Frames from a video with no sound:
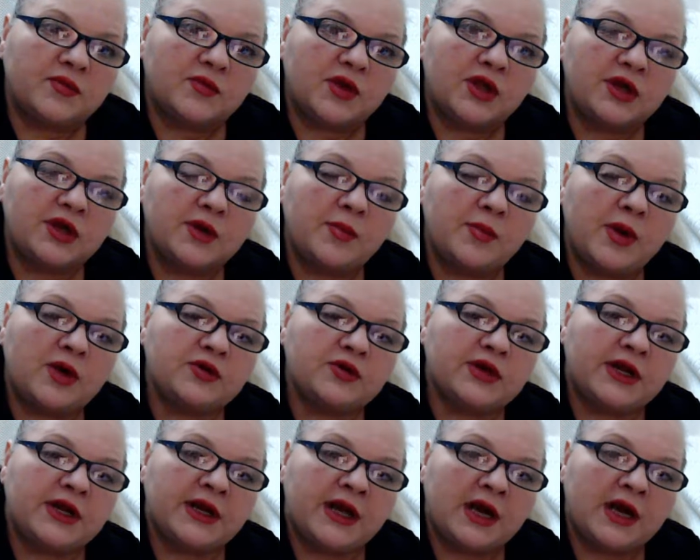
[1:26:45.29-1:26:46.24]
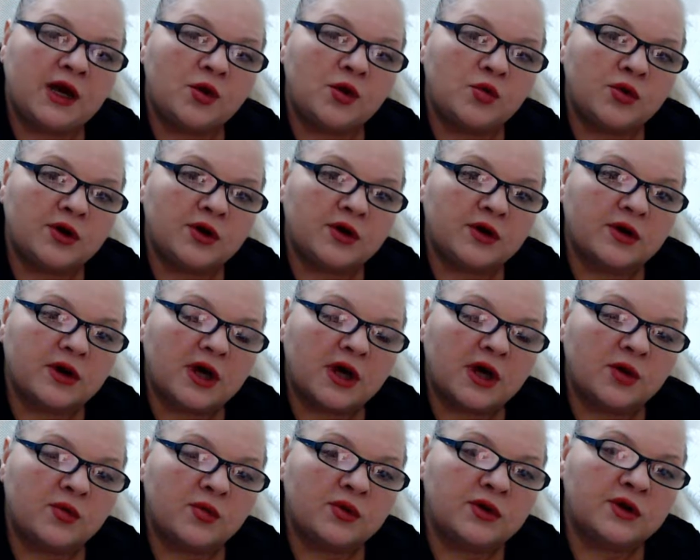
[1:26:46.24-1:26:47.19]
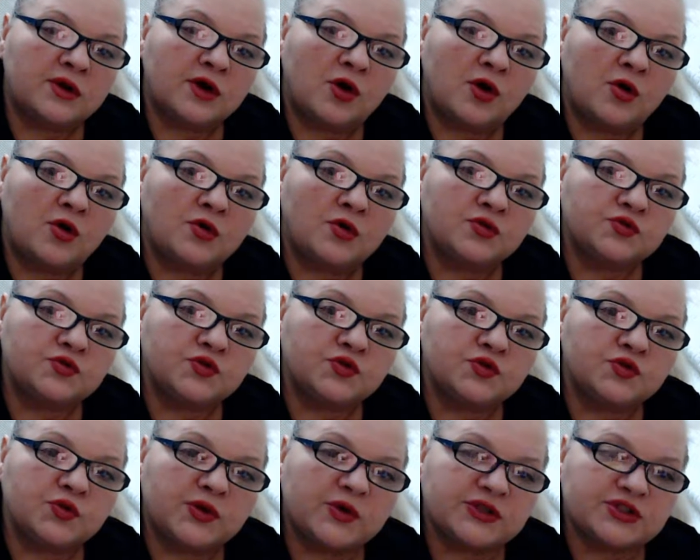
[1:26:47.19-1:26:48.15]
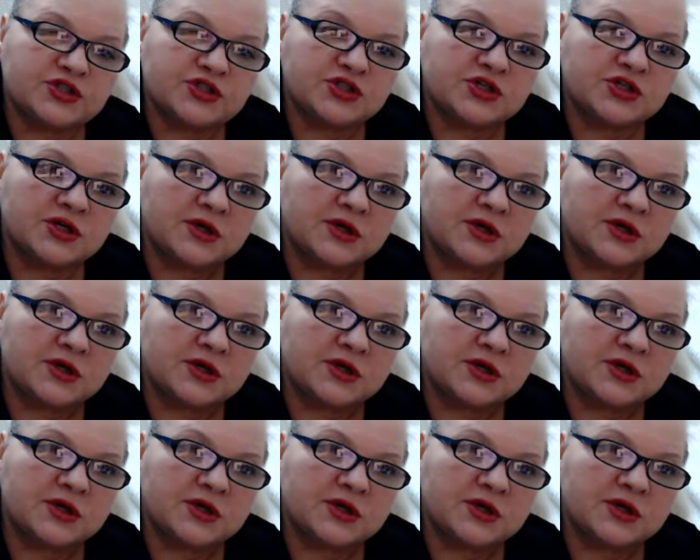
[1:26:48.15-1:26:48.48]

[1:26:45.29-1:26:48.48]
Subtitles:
in about an hour I will go to Twitch.